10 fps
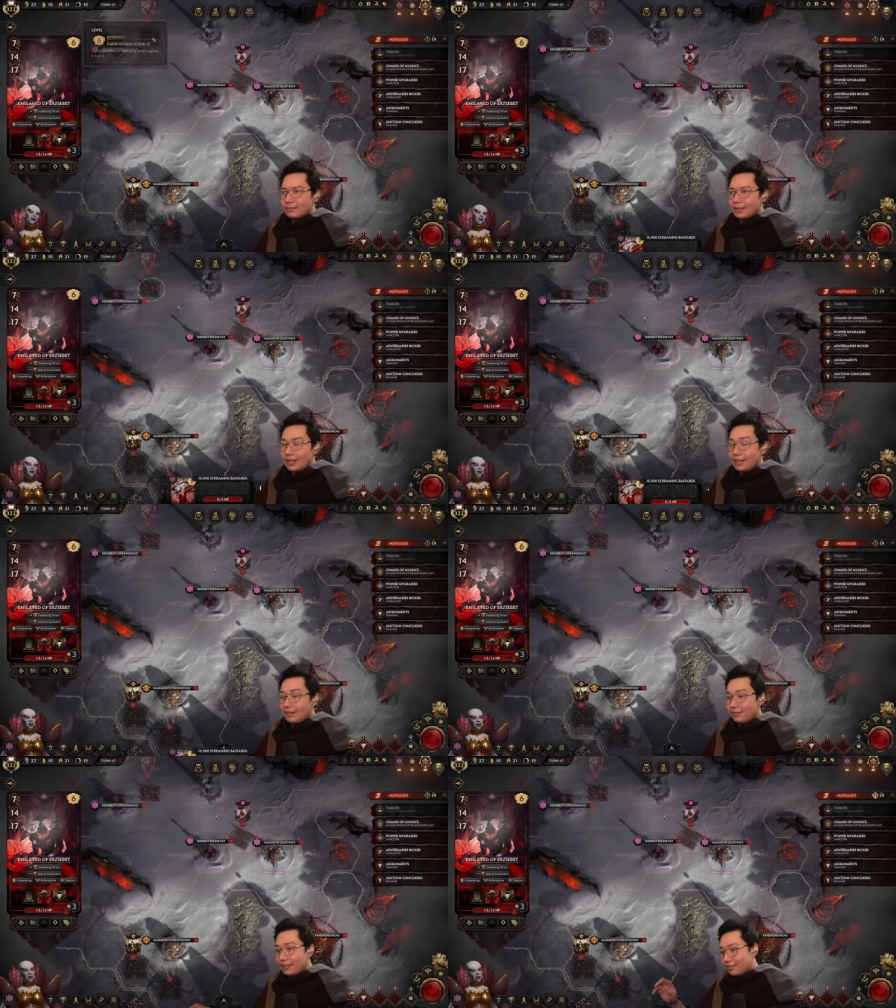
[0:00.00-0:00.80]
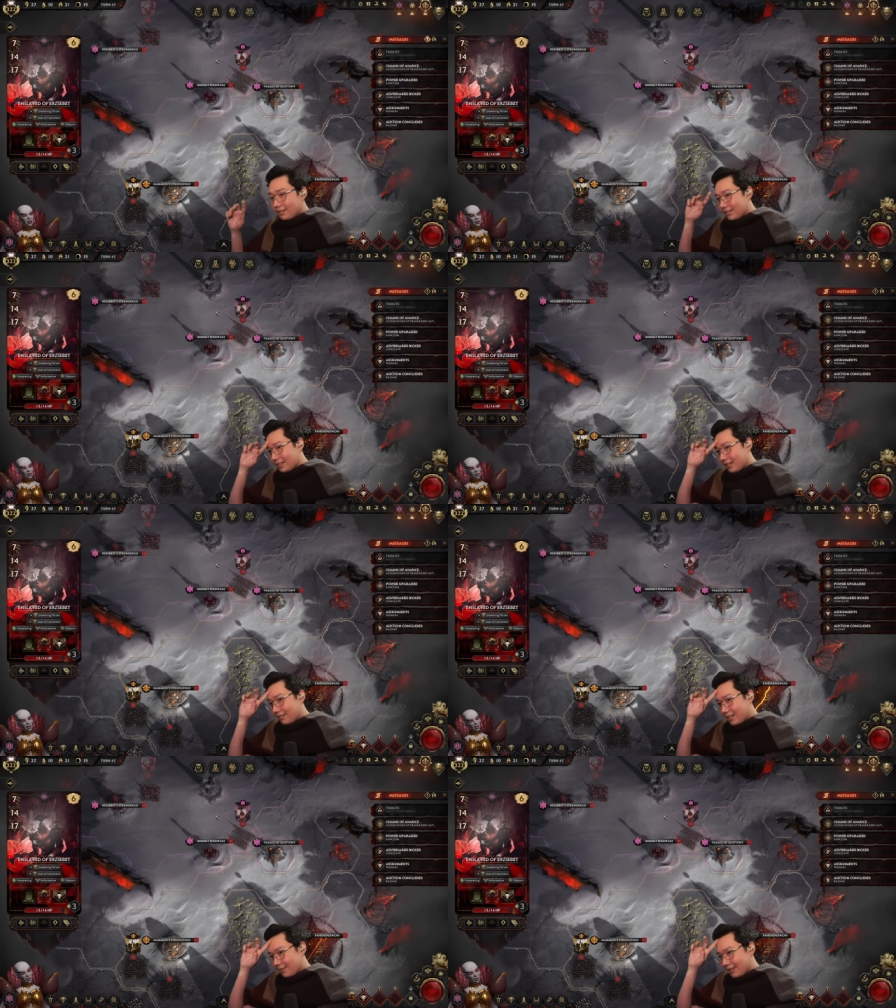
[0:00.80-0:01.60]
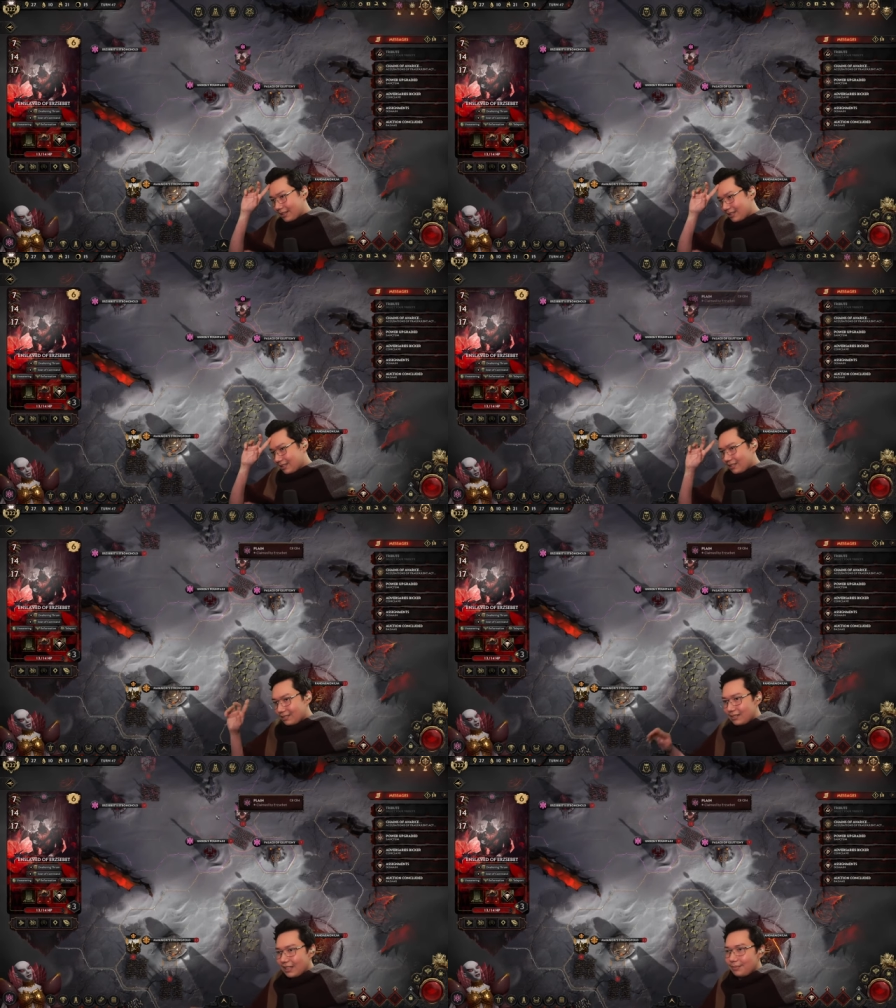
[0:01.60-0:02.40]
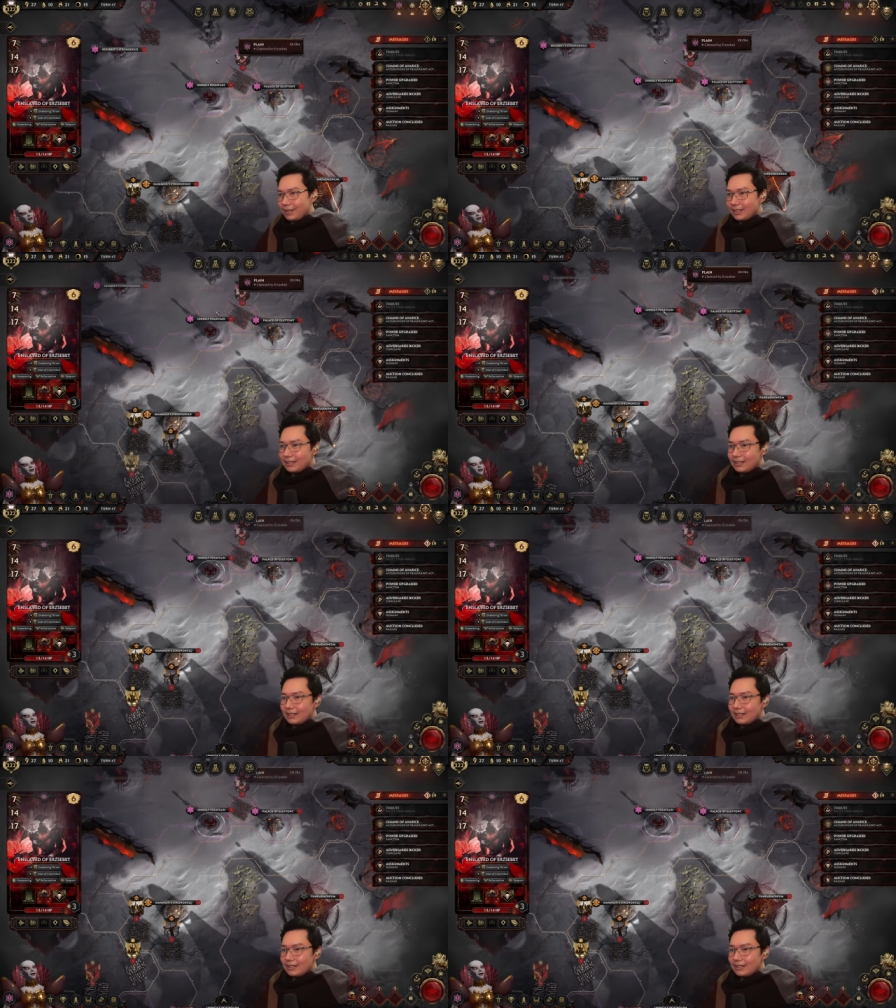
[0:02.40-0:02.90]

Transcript: Nine victories to level up. Yeah, that's not happening.